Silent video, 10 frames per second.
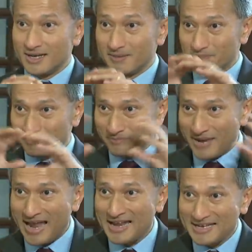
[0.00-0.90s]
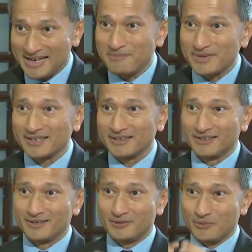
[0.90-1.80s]
a pandemic
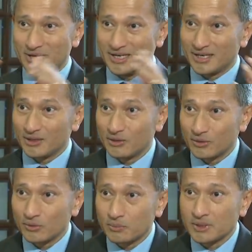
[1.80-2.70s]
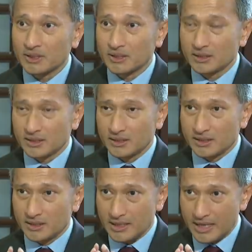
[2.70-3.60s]
with a global
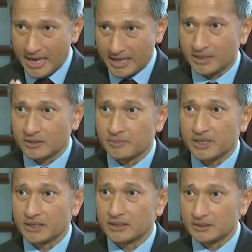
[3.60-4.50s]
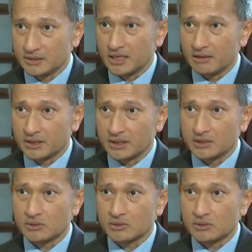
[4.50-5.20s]
economic downturn.